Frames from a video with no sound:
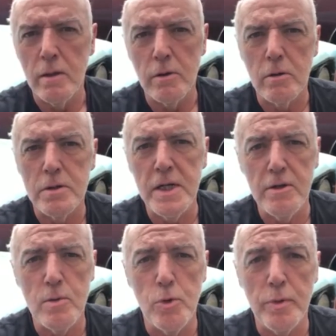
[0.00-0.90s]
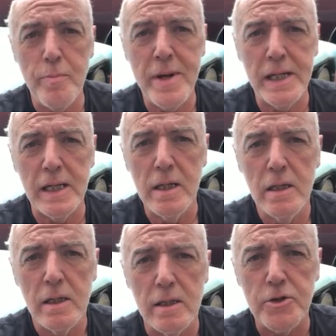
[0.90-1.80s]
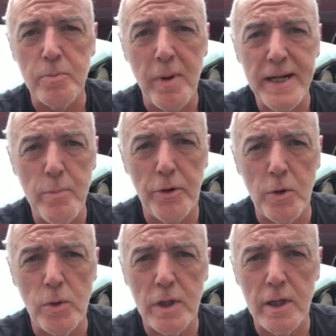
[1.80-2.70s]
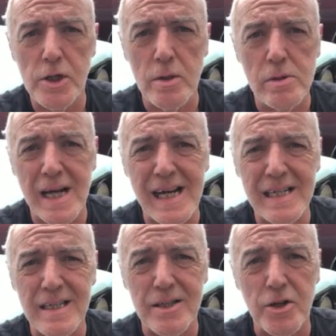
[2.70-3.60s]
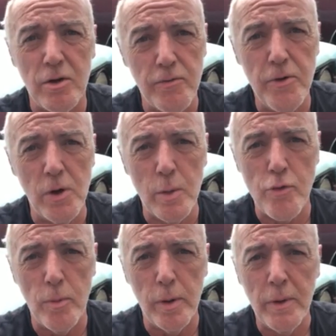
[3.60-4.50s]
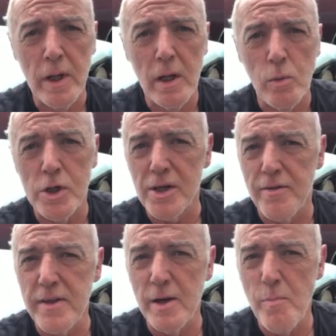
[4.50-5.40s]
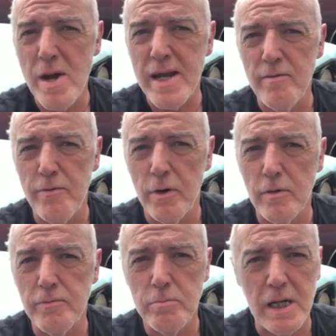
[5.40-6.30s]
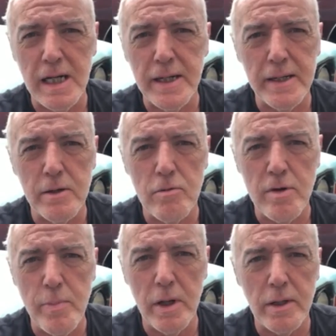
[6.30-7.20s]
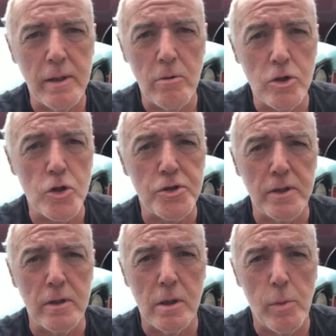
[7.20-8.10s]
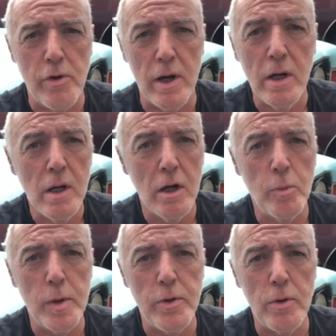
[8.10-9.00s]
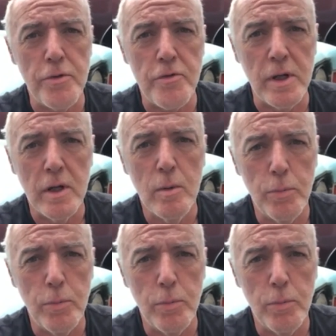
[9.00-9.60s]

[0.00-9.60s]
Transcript: Now, the Cortina at the moment, mainly, has some minor bodywork issues, and it's got a fueling problem, which I think might involve cleaning, rebuilding, or adjusting the carburetor, or maybe all three.